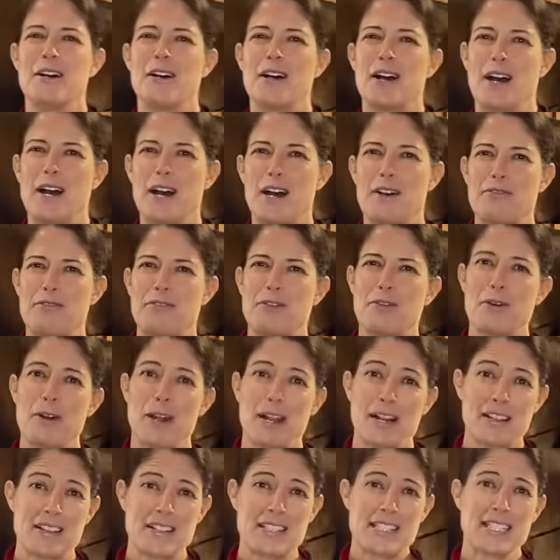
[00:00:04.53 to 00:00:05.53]
uh, four
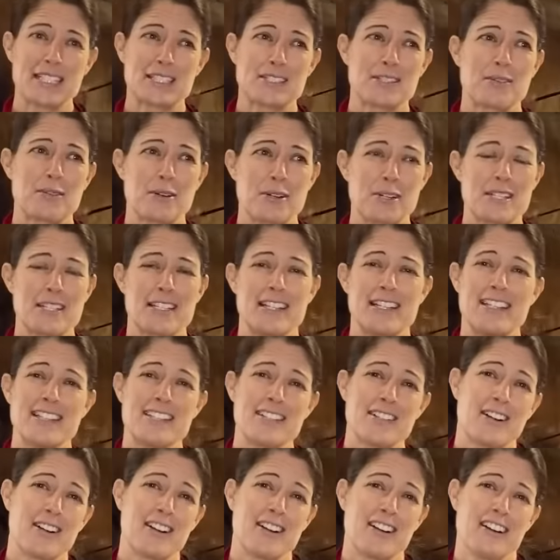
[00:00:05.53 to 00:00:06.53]
out of the six horses
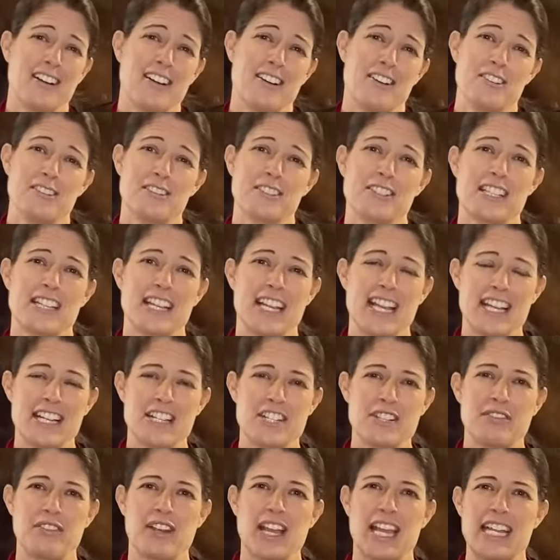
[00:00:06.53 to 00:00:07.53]
are over the
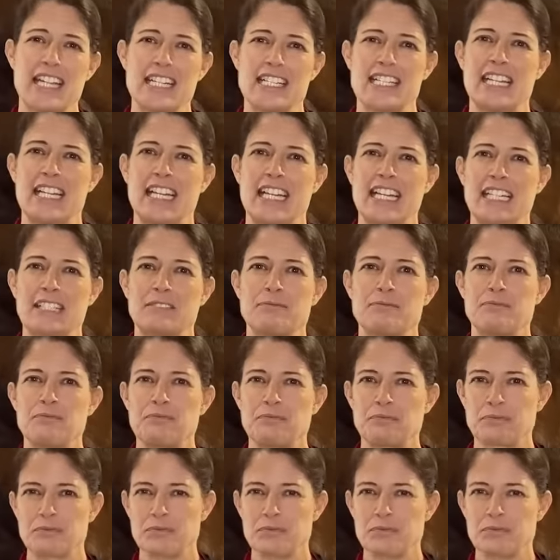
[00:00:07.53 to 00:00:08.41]
age of 18.